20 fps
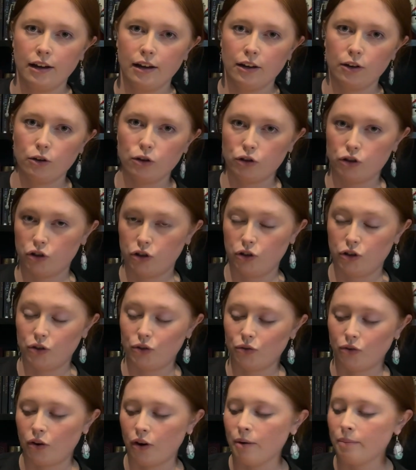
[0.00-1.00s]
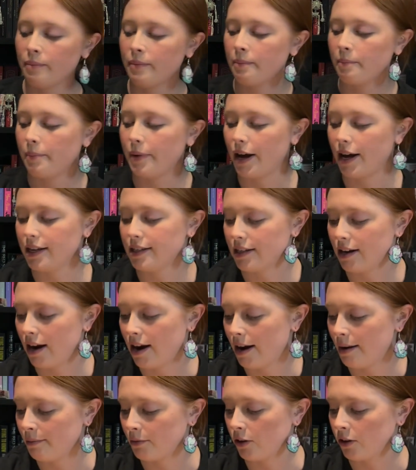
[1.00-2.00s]
could choose from, but
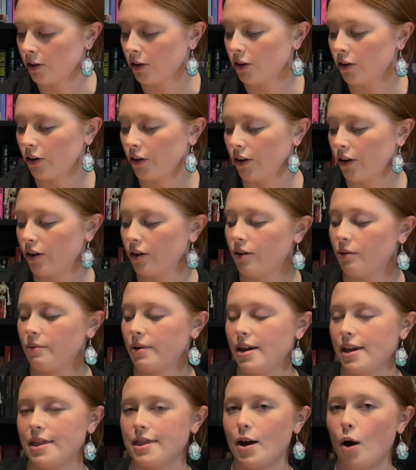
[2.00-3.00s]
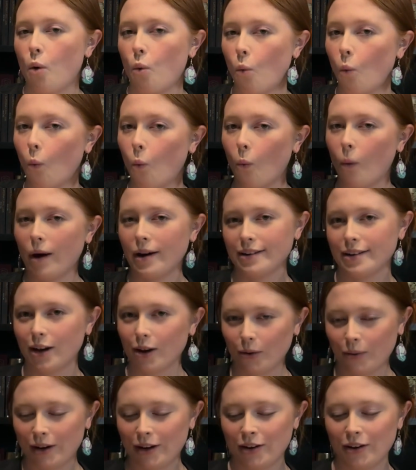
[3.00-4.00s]
I'm gonna go with One
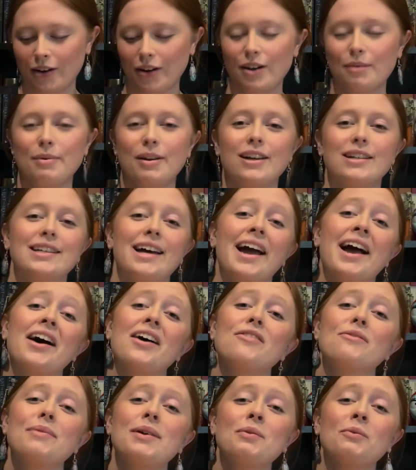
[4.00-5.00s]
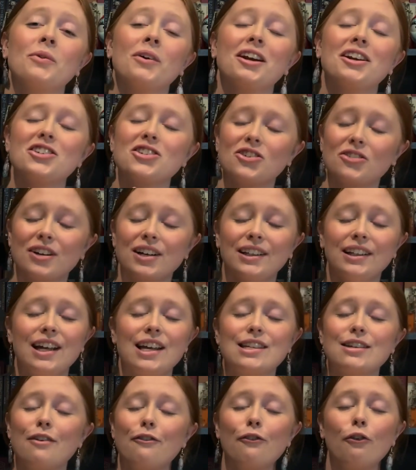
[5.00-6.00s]
Dark Window because I have been wanting to read
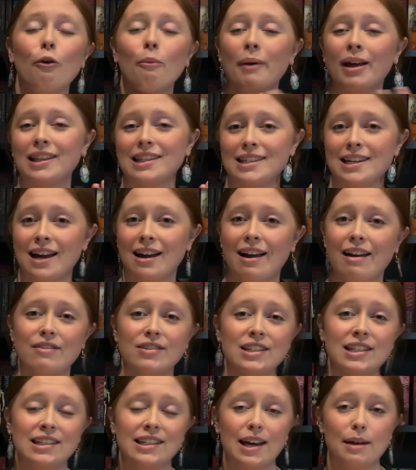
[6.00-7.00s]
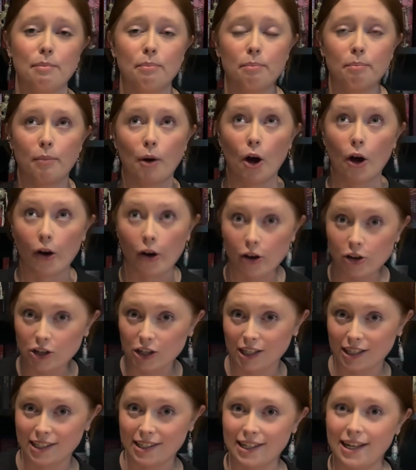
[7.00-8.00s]
this for months now, ever since I
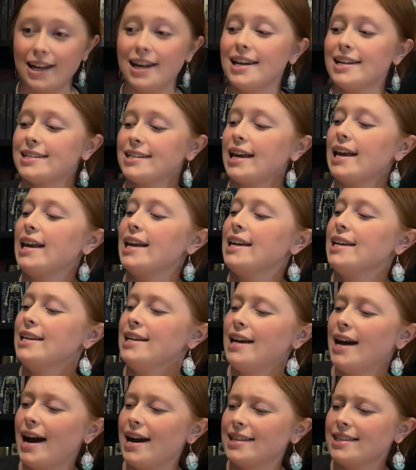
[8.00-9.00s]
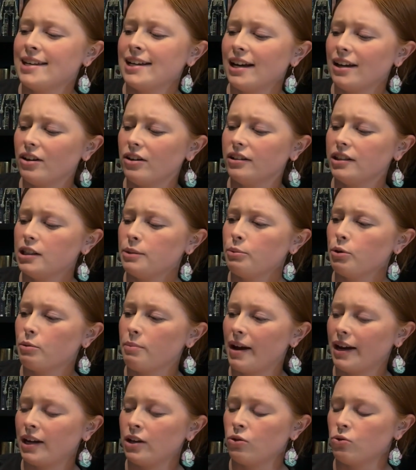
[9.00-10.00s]
purchased it. I think I got this book
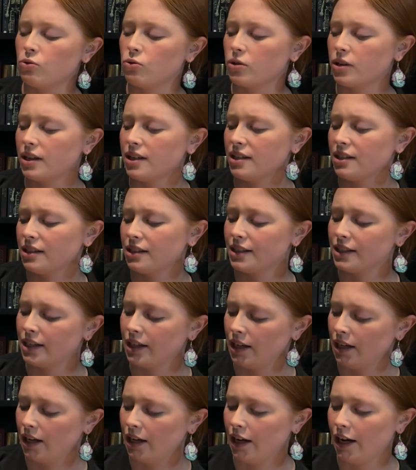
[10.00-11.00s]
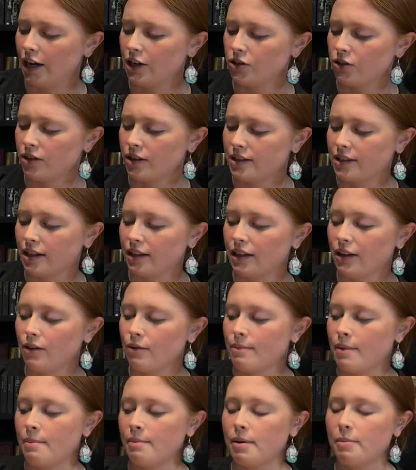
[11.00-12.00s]
back in August. I don't exactly
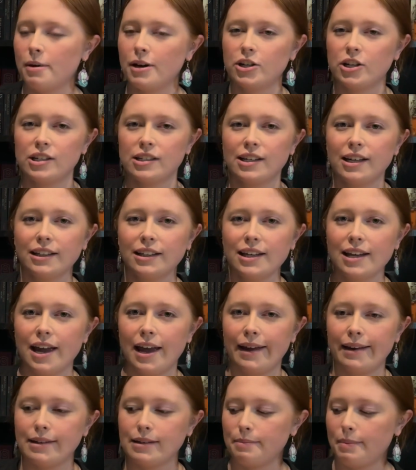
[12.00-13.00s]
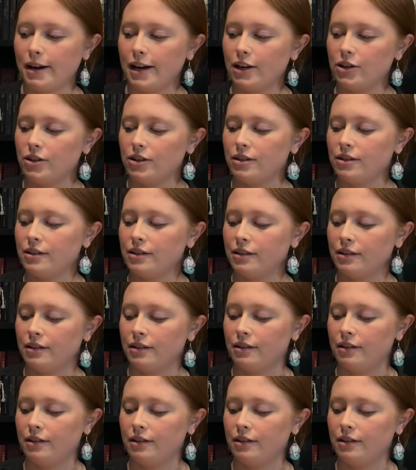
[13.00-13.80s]
remember, but just like the end pages,